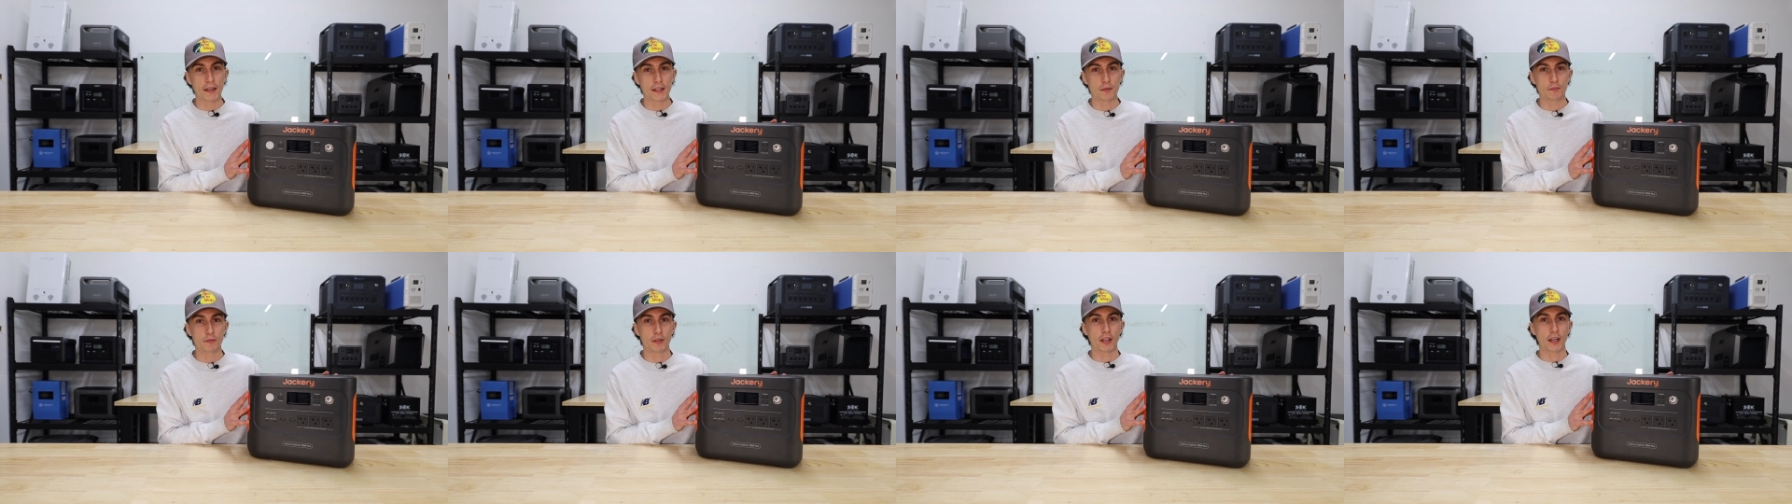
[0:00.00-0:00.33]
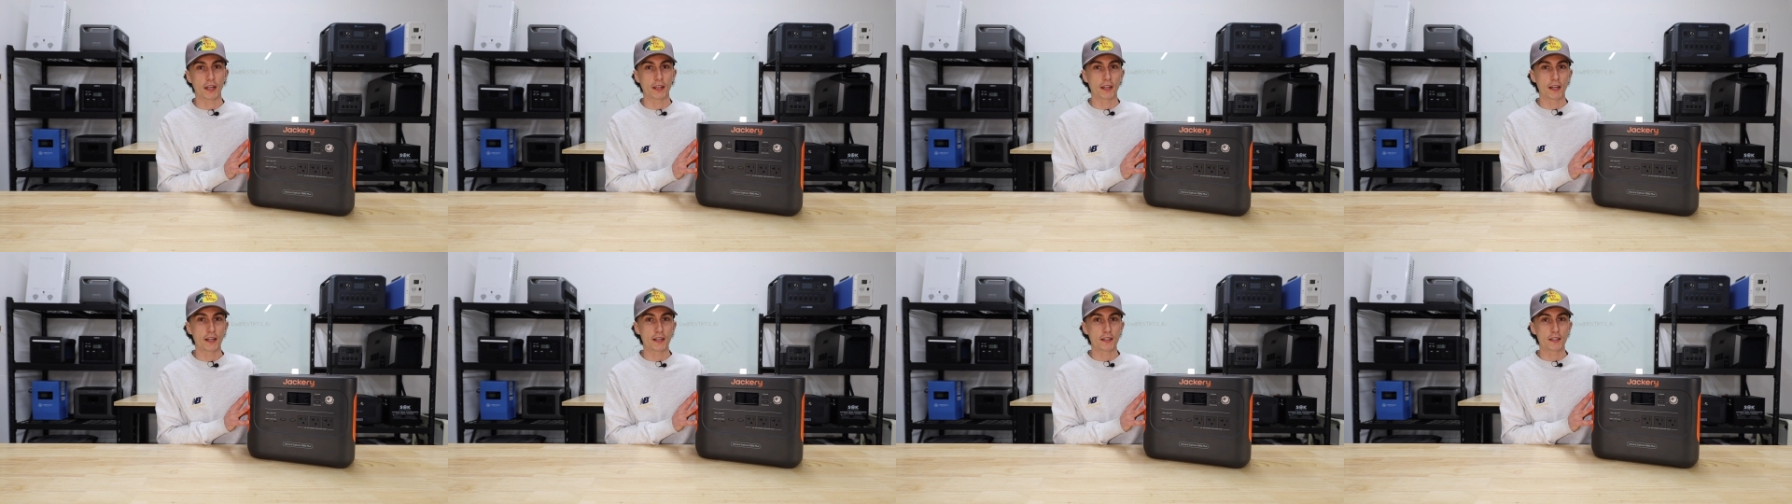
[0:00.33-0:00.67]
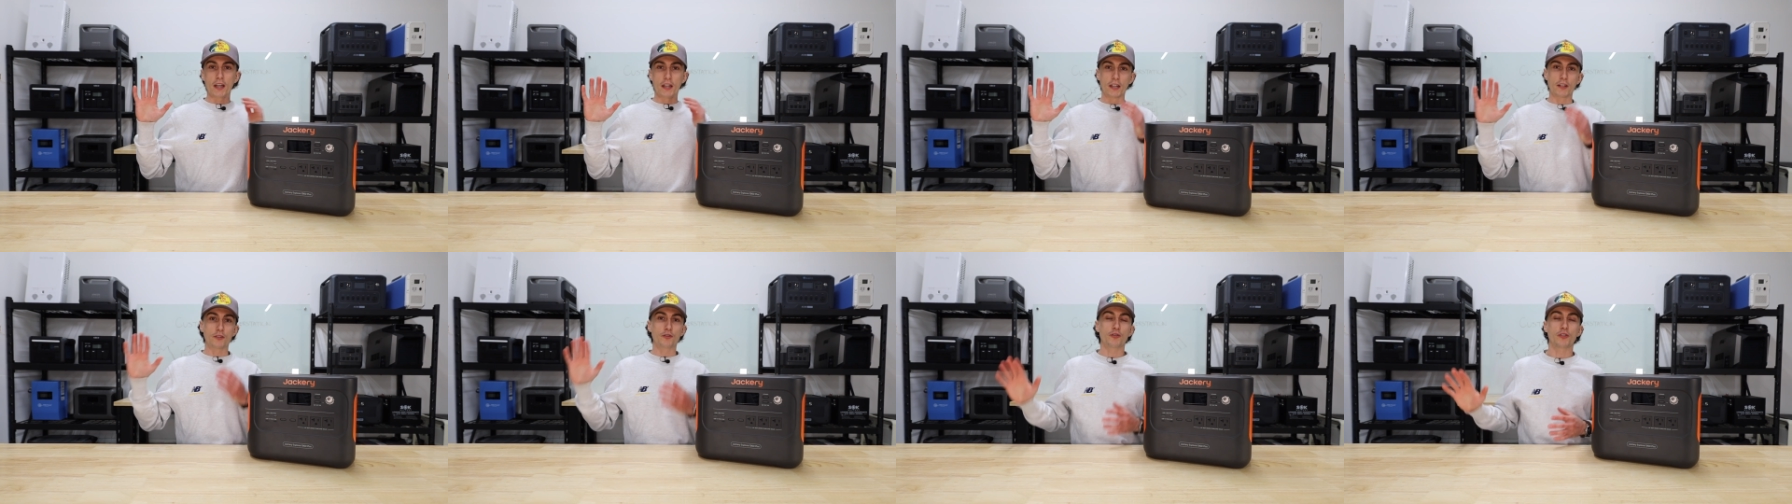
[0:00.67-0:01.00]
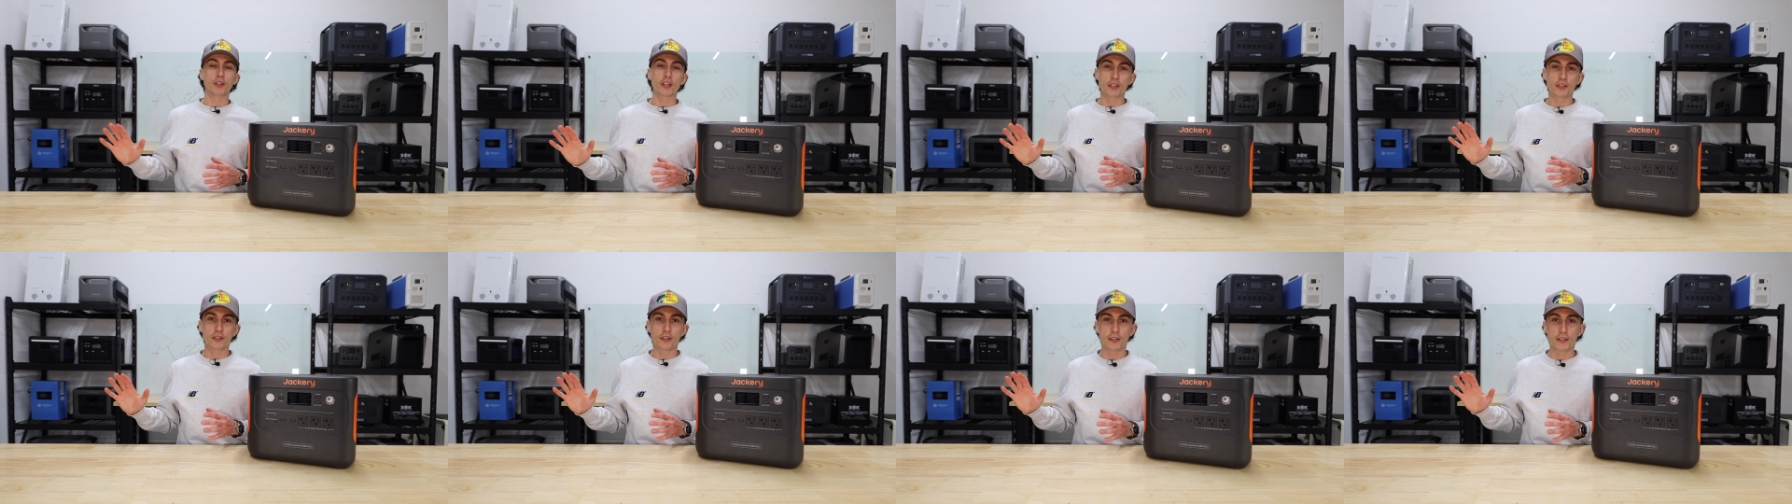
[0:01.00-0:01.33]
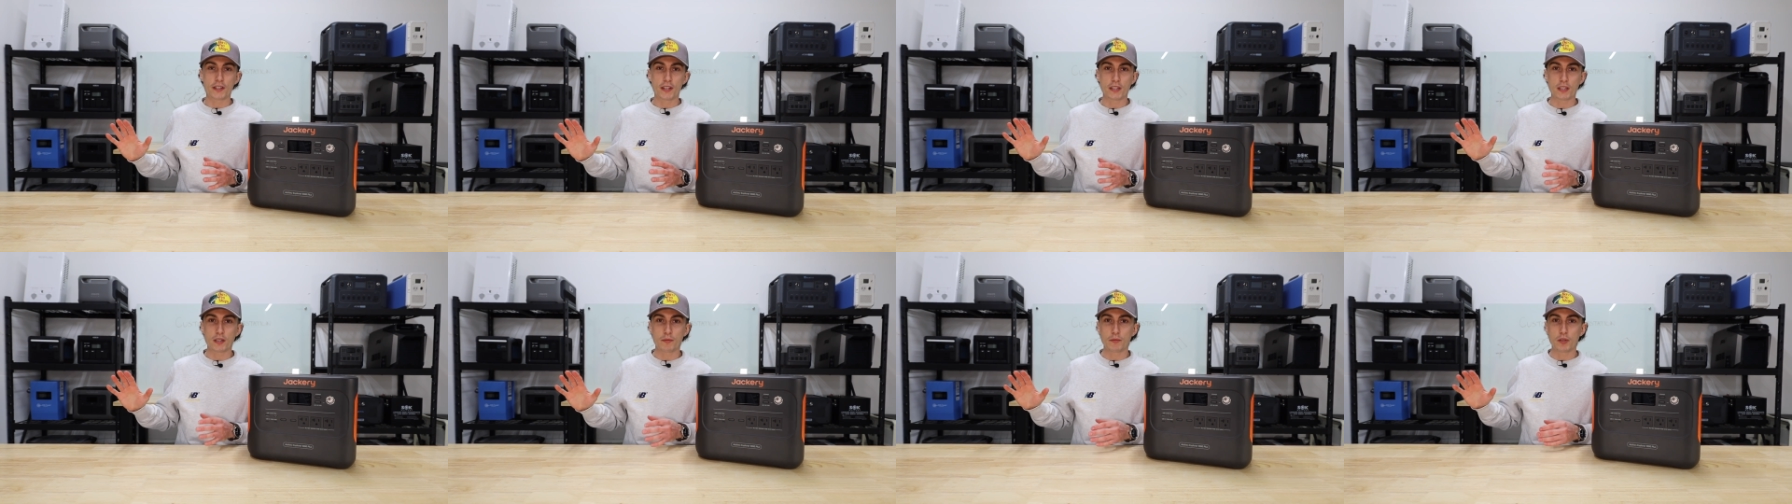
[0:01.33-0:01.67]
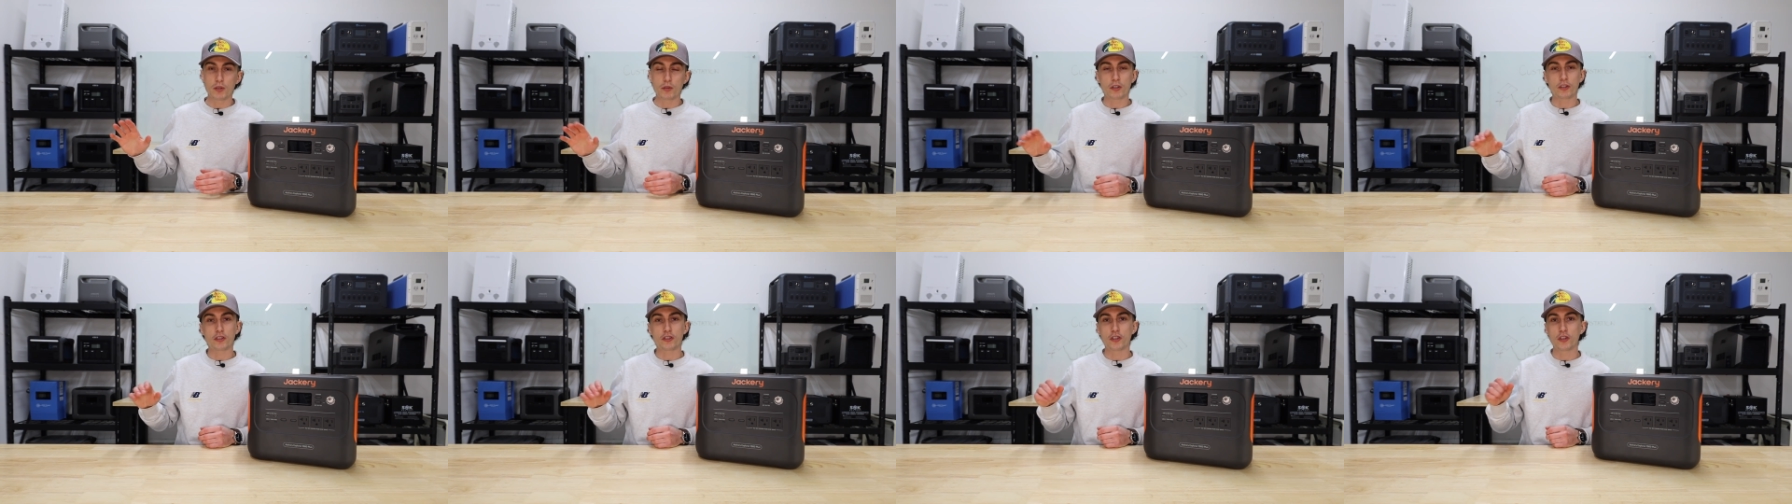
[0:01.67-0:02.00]
something like this. In a traditional system, you
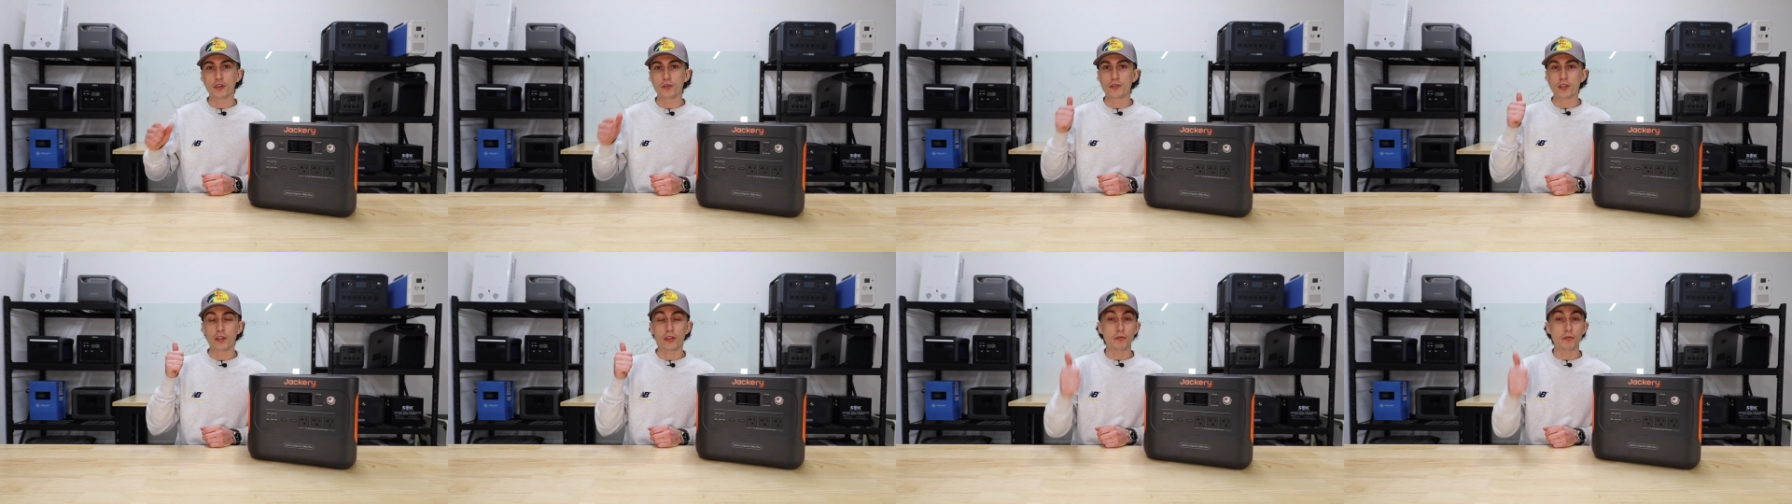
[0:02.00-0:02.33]
can choose a